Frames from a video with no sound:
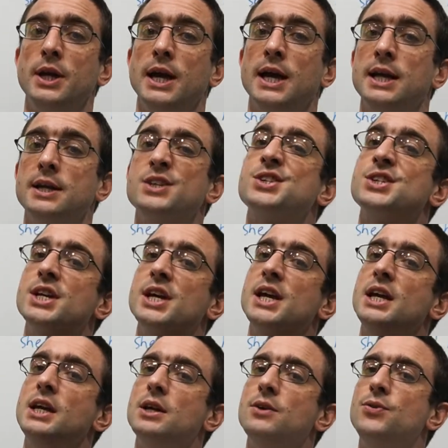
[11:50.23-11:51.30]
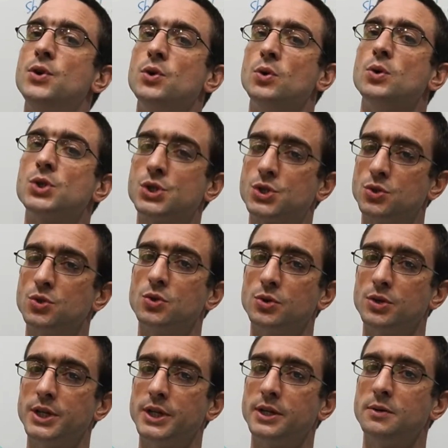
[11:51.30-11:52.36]
and see if your
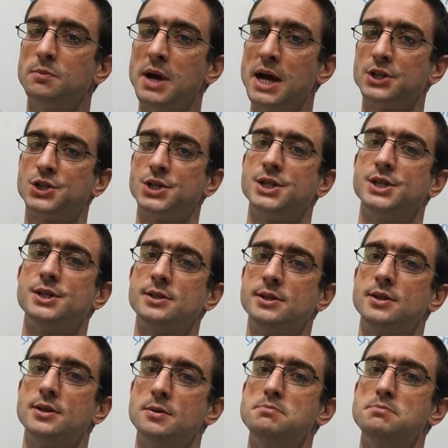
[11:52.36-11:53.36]
story matches